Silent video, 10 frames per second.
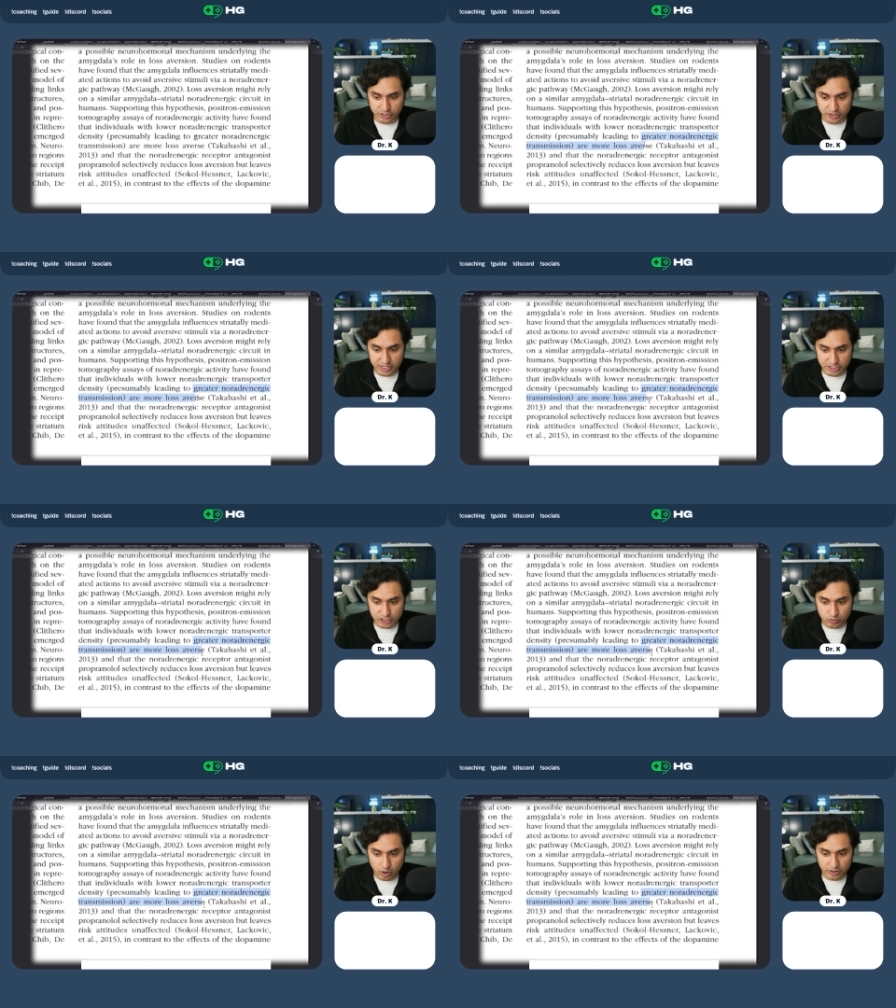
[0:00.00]
This is
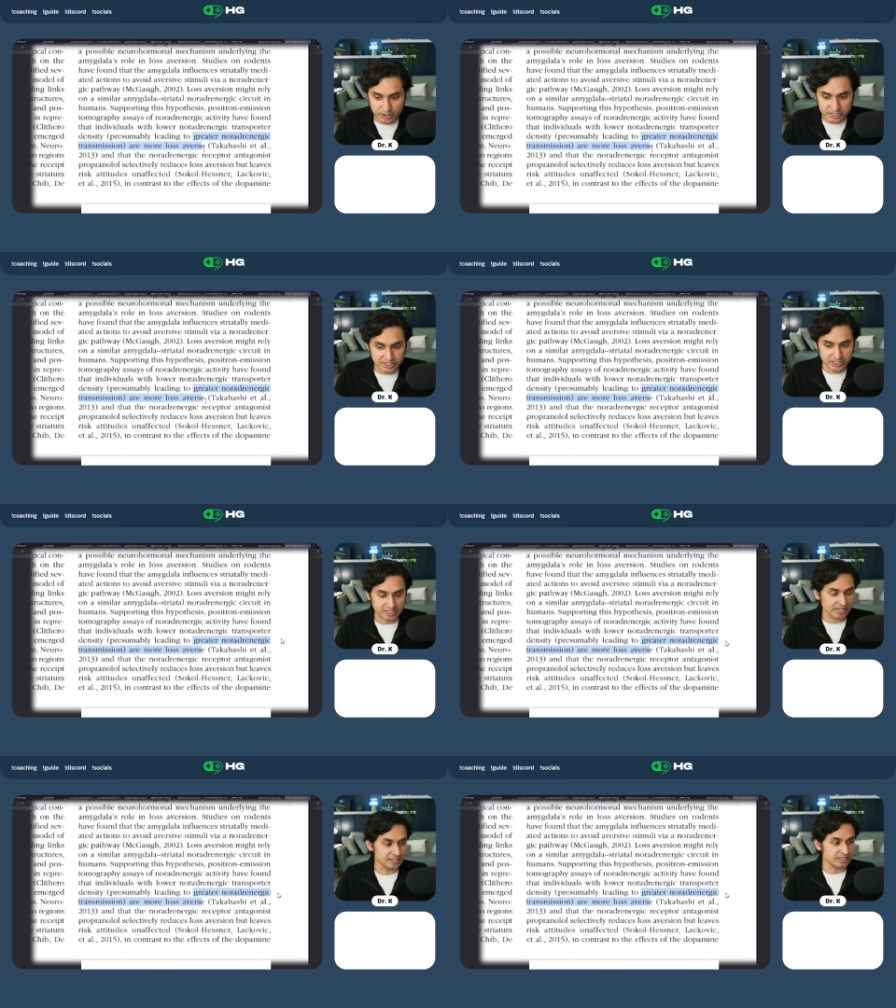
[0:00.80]
what this is the
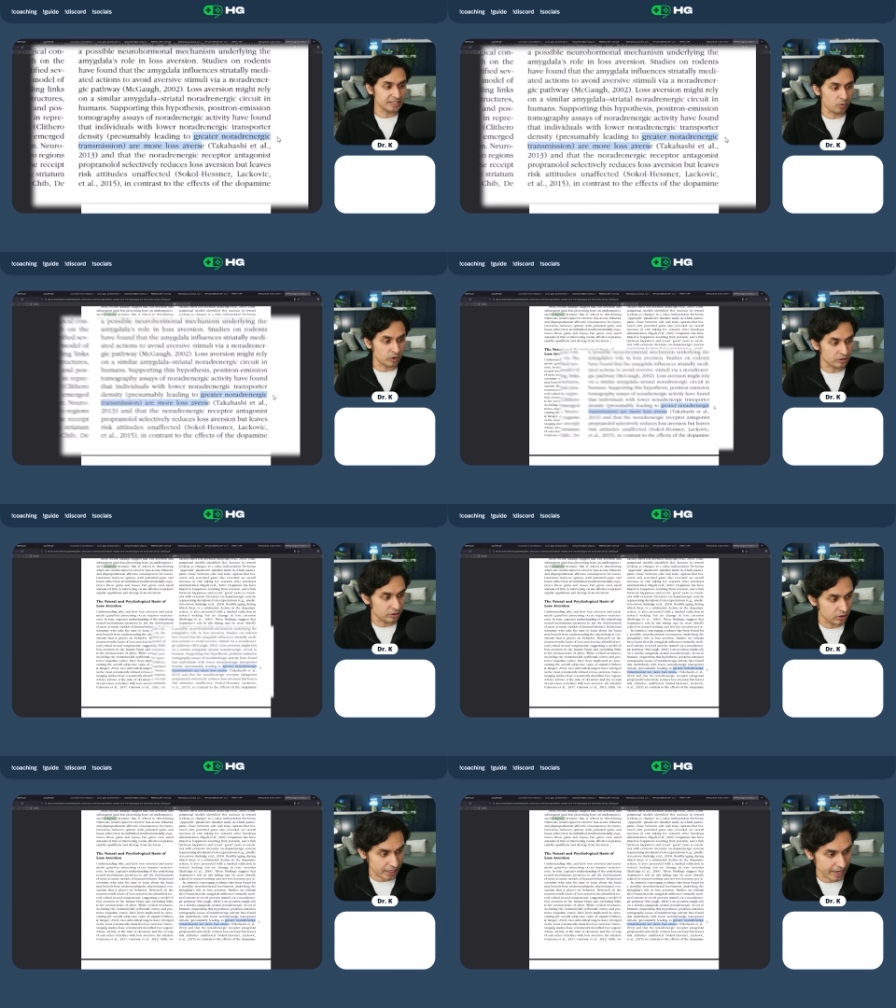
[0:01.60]
sentence that we're
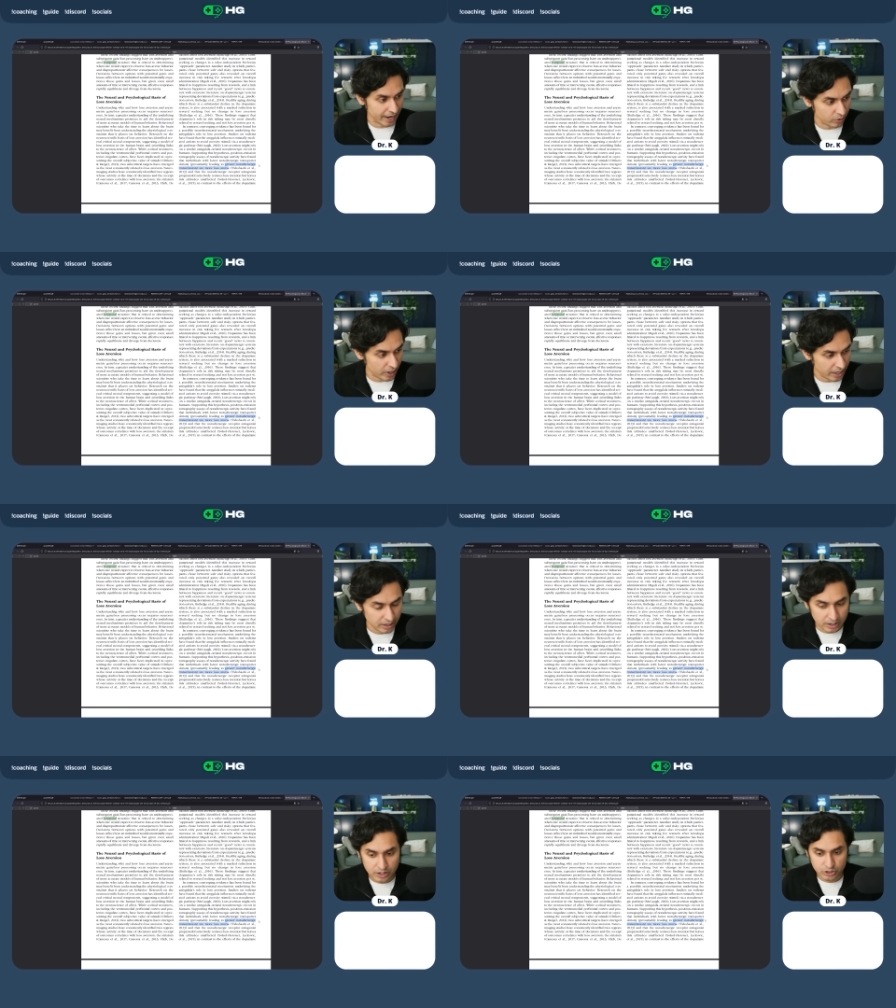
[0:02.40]
looking at, okay?
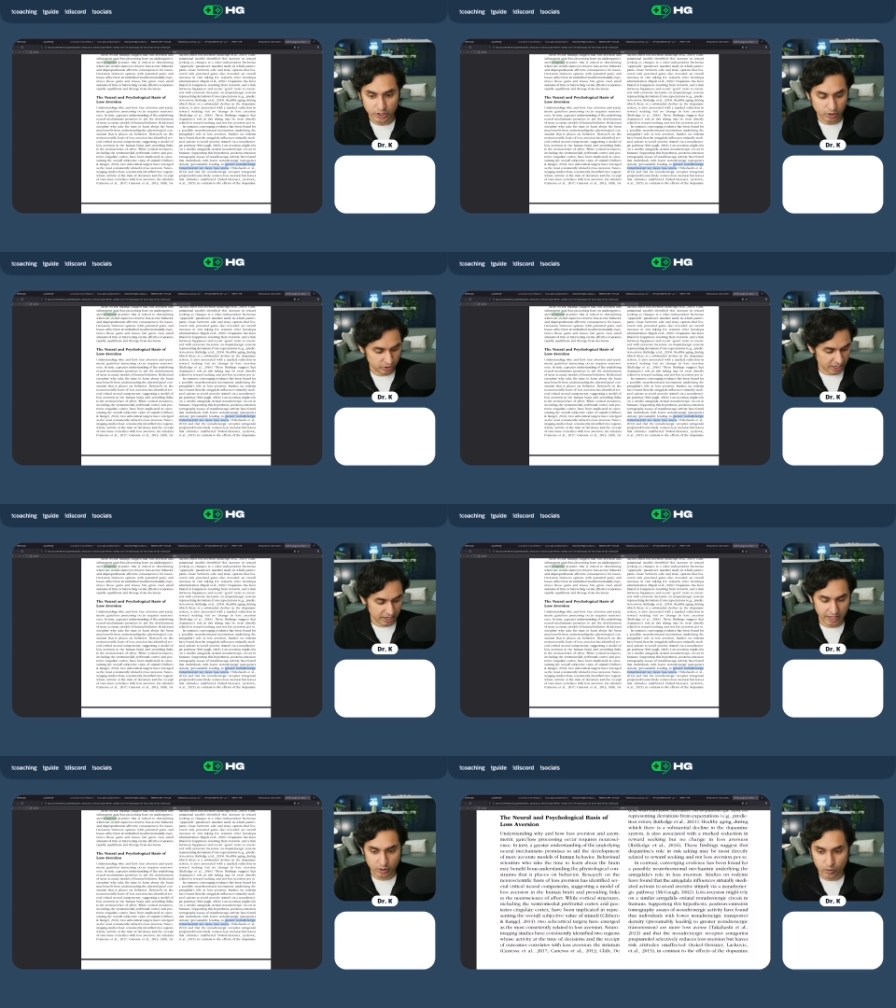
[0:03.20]
So I know it's kind of
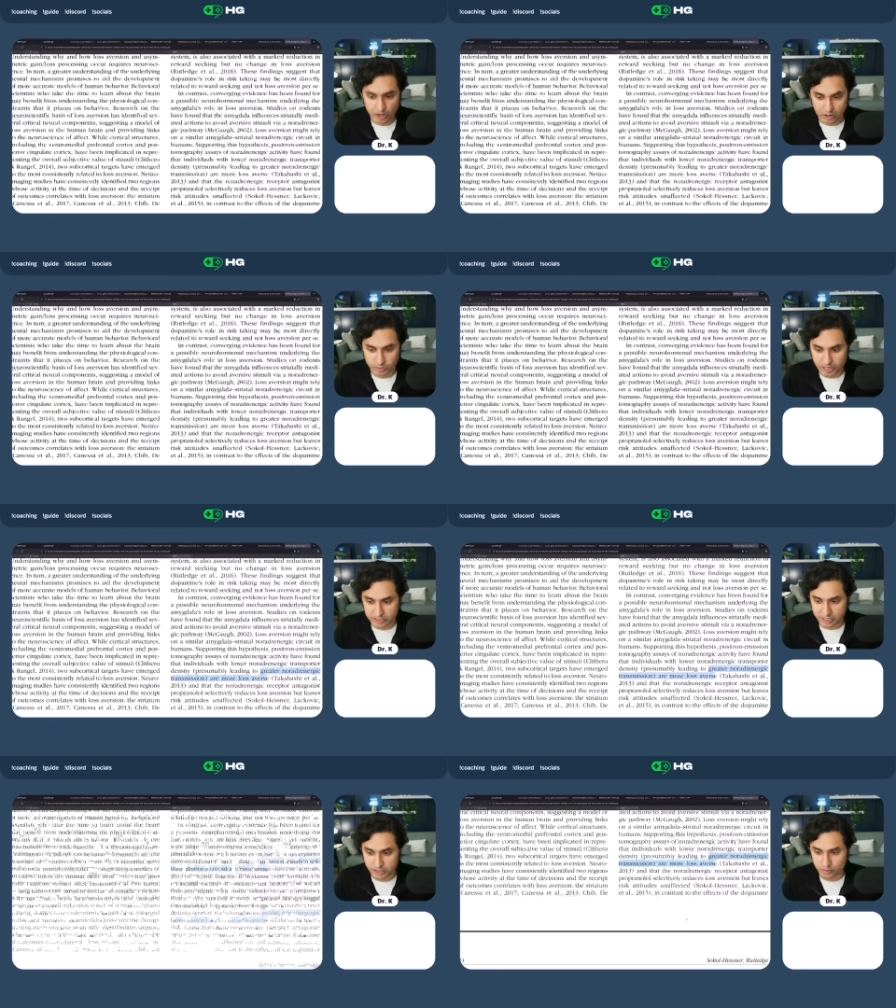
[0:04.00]
like weird because
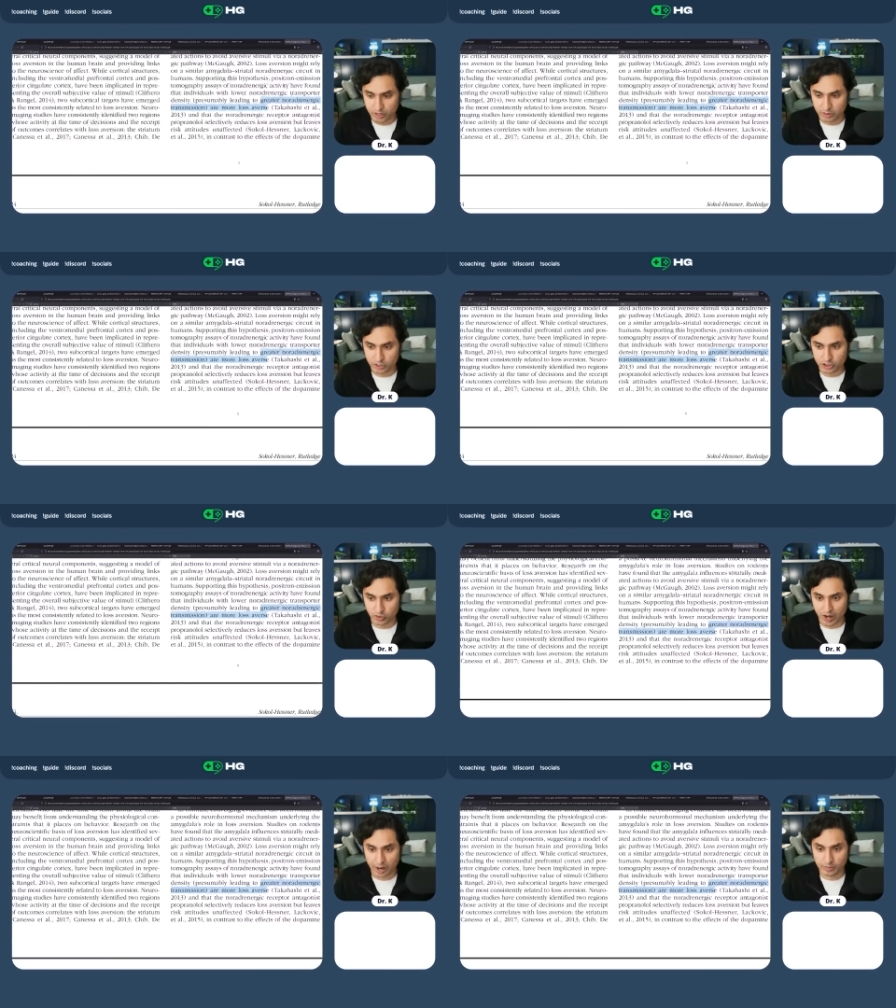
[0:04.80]
I just read a bunch of
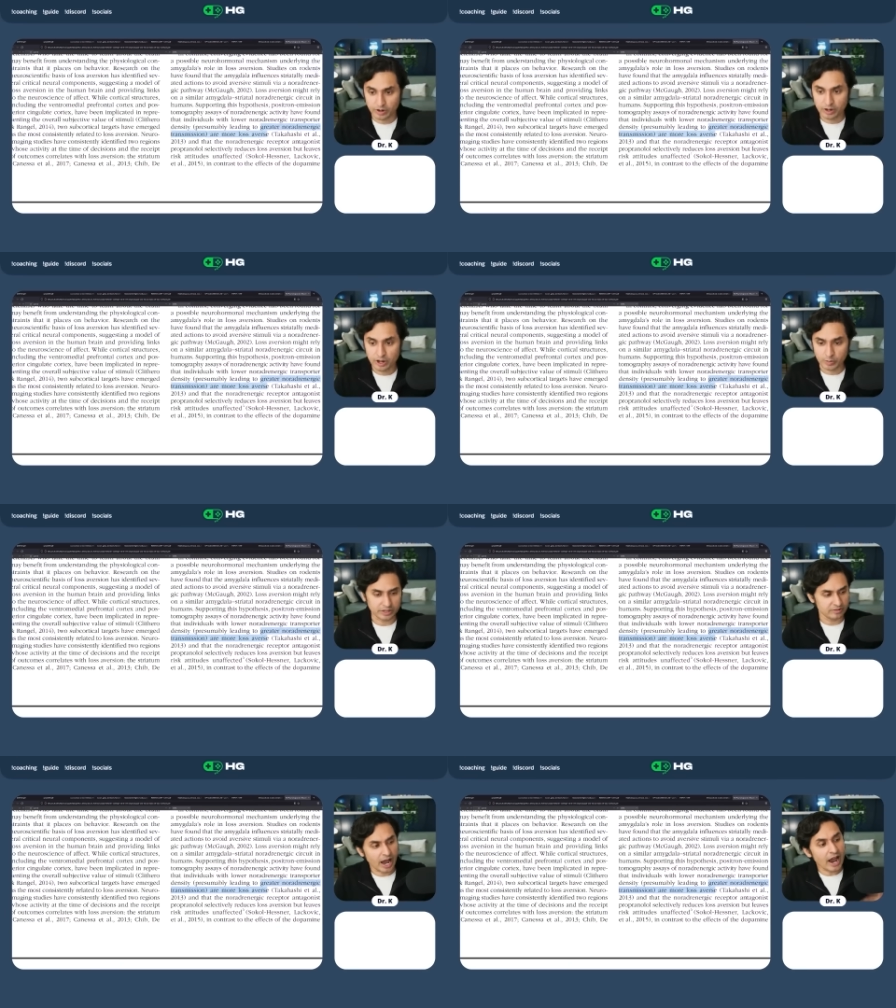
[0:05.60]
crap,
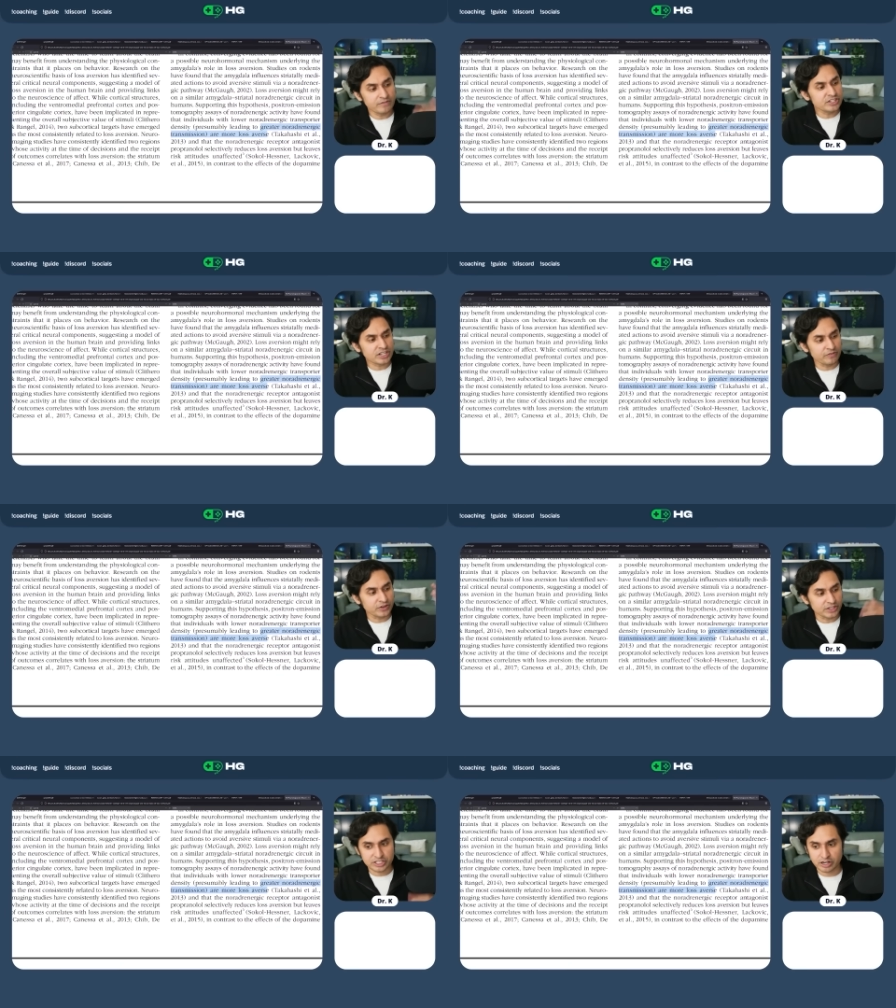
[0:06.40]
but I've deciphered
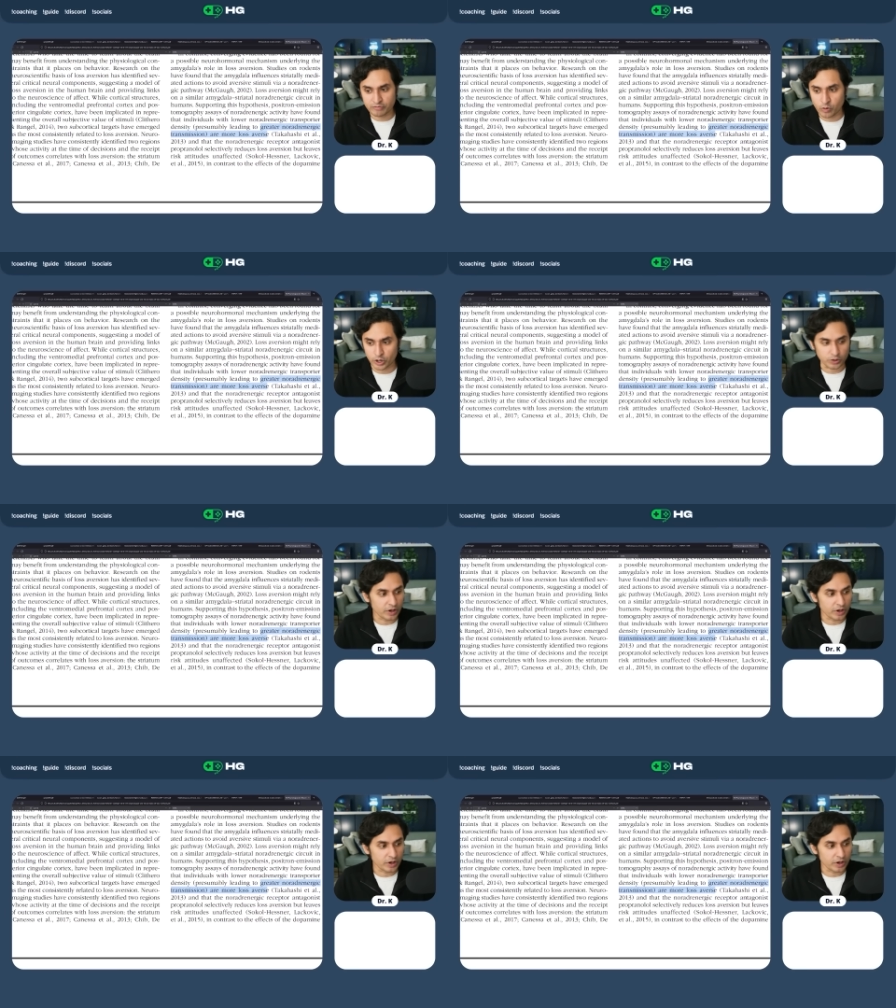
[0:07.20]
this stuff for you.